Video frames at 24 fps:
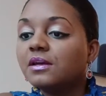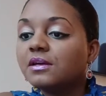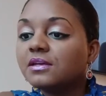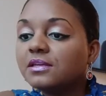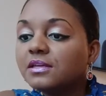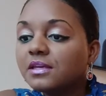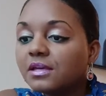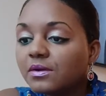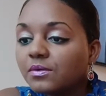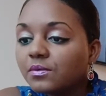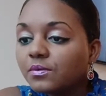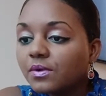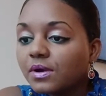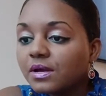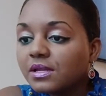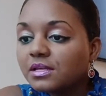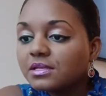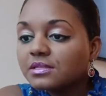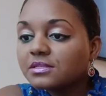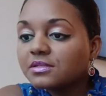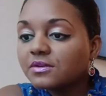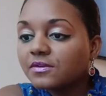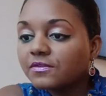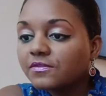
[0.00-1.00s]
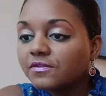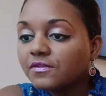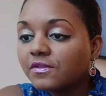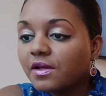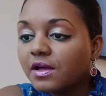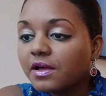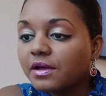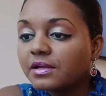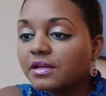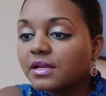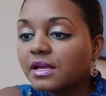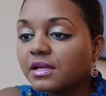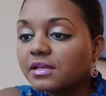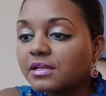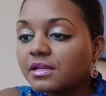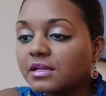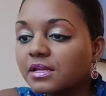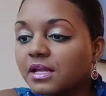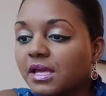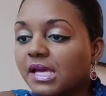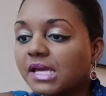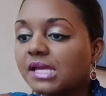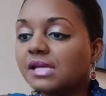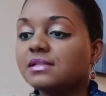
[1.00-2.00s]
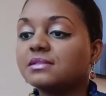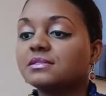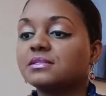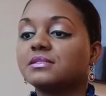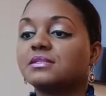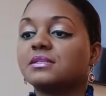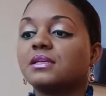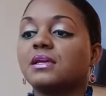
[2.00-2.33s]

Get ready to flaunt an enhanced